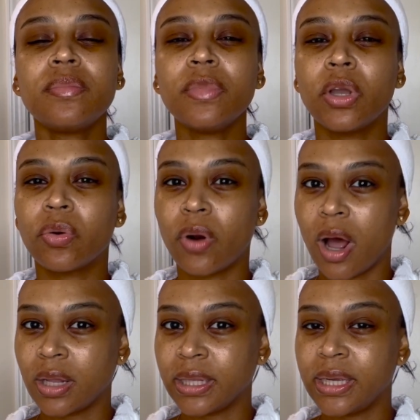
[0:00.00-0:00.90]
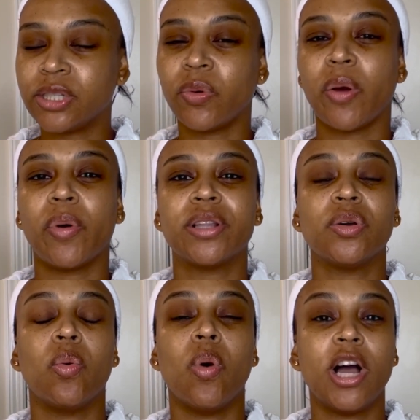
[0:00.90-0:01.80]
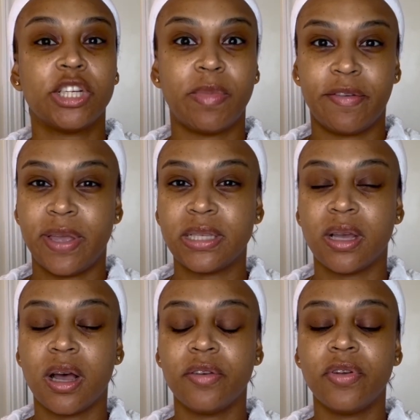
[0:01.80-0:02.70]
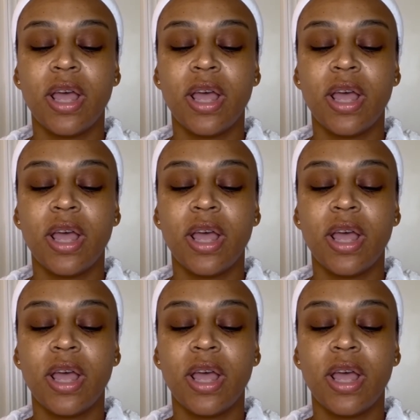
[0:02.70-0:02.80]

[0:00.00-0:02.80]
crawly to where I wanted to wash my face off.